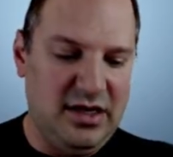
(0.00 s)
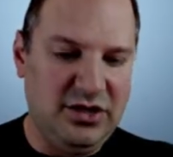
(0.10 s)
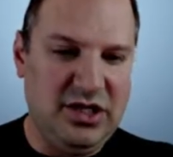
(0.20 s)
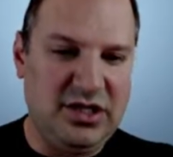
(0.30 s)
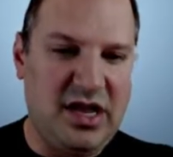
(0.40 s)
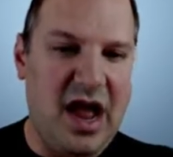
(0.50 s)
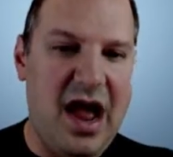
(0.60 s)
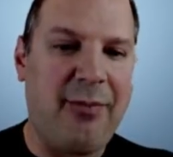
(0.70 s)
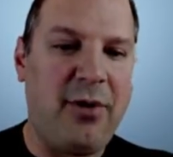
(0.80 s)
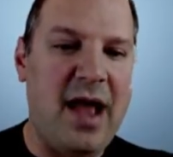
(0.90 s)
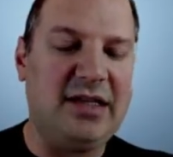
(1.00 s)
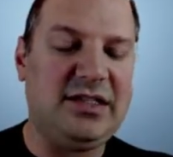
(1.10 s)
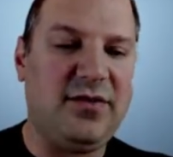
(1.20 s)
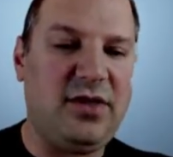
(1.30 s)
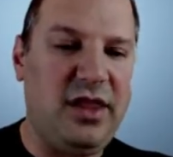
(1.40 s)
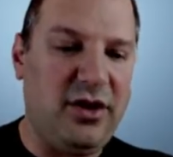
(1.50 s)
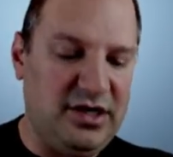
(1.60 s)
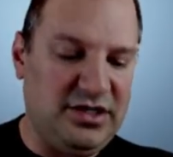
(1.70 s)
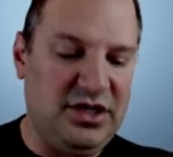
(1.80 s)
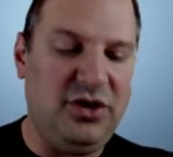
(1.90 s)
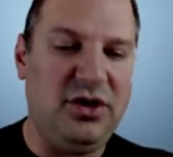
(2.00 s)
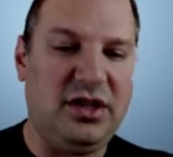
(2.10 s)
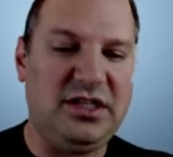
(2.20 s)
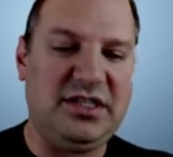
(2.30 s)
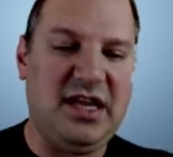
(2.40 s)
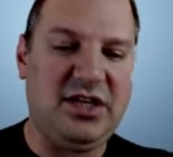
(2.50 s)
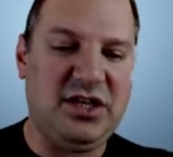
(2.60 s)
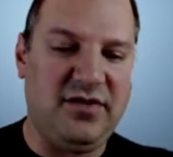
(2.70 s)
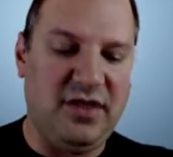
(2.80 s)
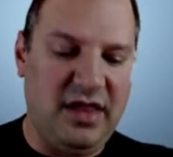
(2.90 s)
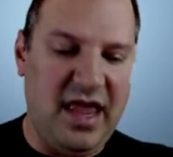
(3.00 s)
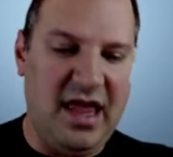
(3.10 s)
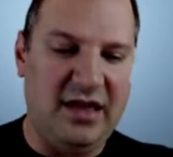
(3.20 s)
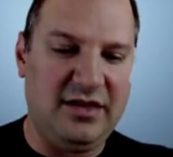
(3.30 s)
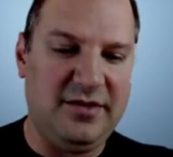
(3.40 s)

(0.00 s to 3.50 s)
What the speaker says: Just comprehensive clearance and utilization of the land.